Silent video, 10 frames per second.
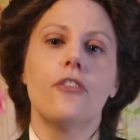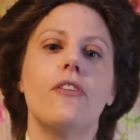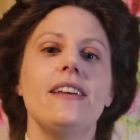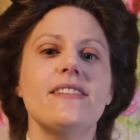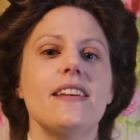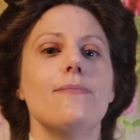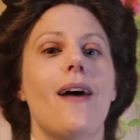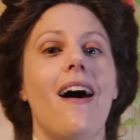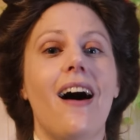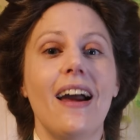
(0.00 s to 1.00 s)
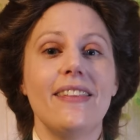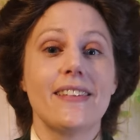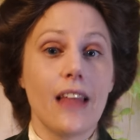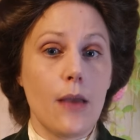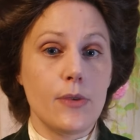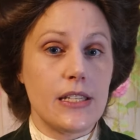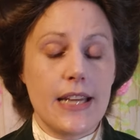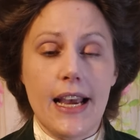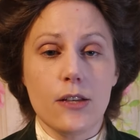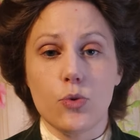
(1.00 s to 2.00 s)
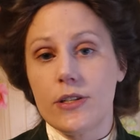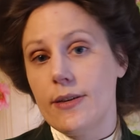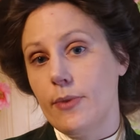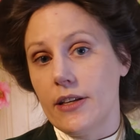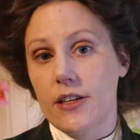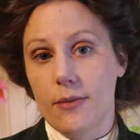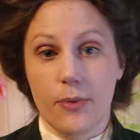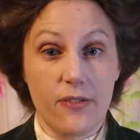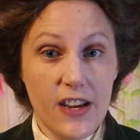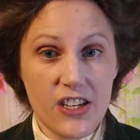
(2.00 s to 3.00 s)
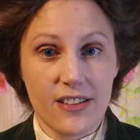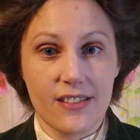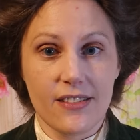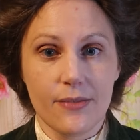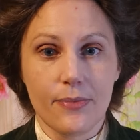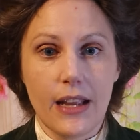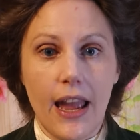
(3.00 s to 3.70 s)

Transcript: The reasoning behind this layman's test was similar to the professor's.